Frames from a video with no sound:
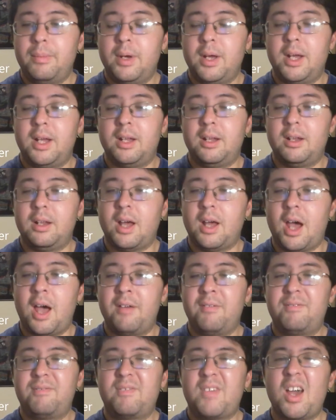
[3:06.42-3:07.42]
but
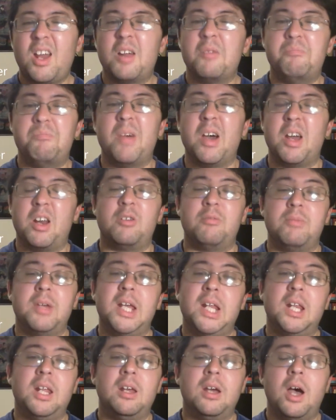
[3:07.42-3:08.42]
I've got a better
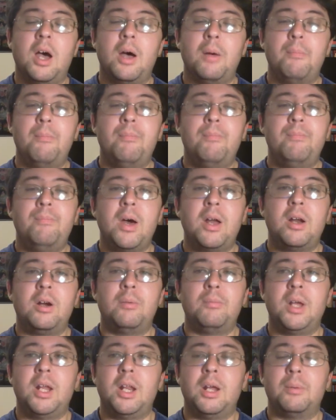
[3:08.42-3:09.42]

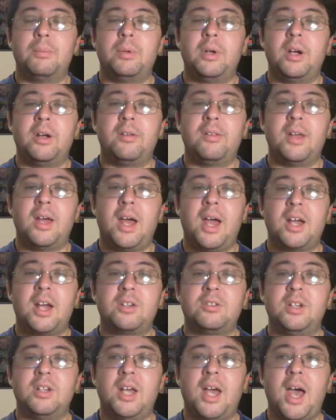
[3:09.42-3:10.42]
media player that
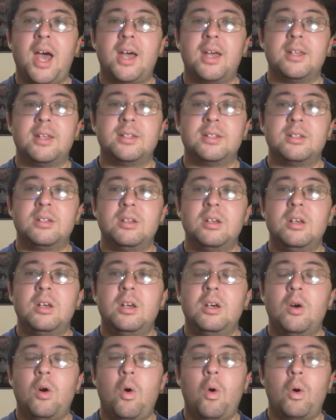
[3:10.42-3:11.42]
actually has
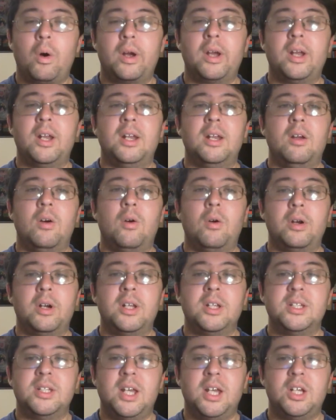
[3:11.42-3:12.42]

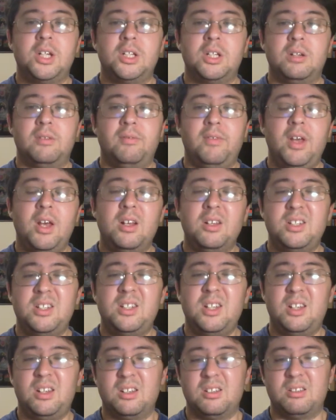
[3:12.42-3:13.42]
organization.
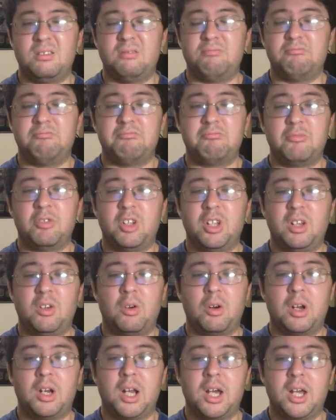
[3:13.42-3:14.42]
VLC doesn't really
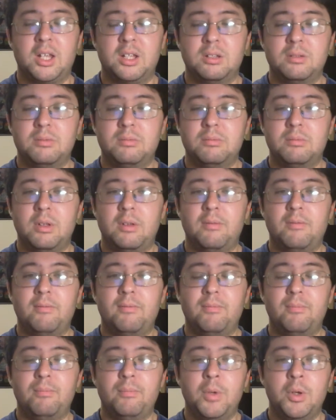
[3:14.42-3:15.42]
organize
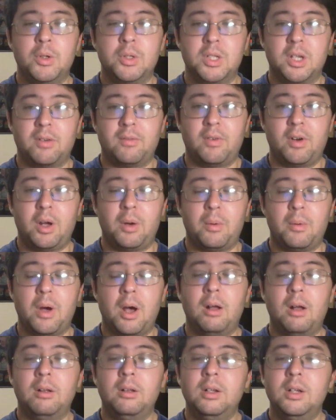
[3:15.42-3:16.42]
music very
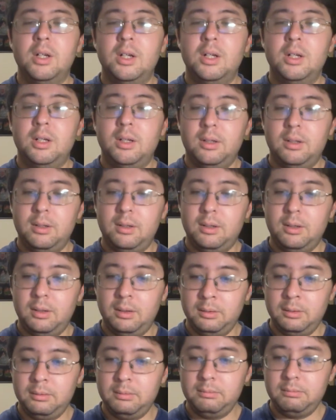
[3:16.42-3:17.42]
well.
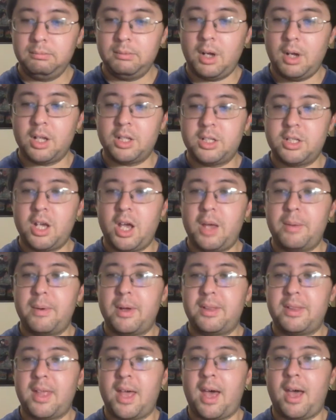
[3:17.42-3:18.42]
I'll tell you
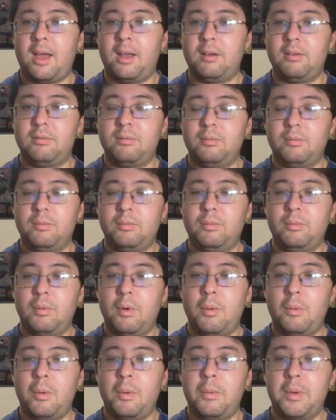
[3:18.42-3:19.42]
about that
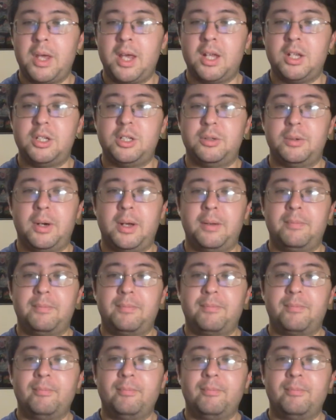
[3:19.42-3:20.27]
when we get to it.